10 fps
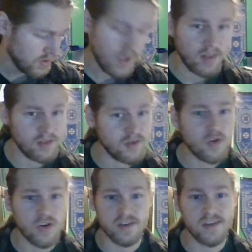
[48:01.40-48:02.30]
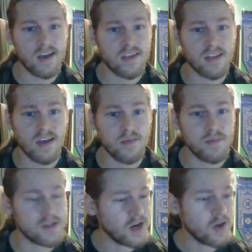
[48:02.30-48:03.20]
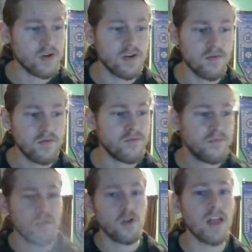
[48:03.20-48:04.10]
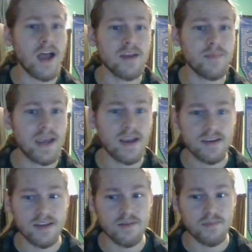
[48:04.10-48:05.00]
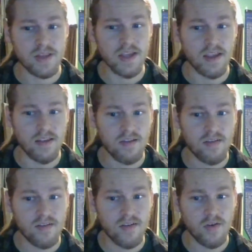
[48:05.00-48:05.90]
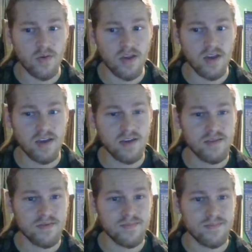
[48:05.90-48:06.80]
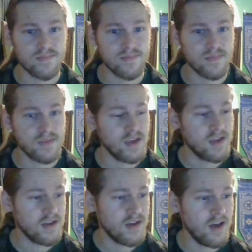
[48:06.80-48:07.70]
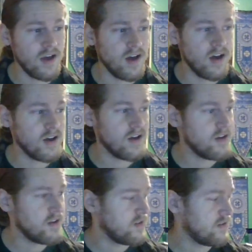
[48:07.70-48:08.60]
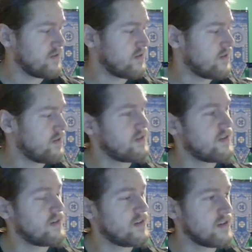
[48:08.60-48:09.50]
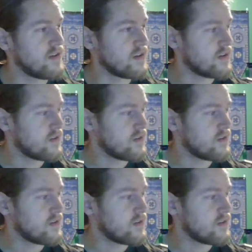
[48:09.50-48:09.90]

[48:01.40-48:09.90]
Yeah, you could deck that bitch out in full adamantine plates, okay? Uh, uh,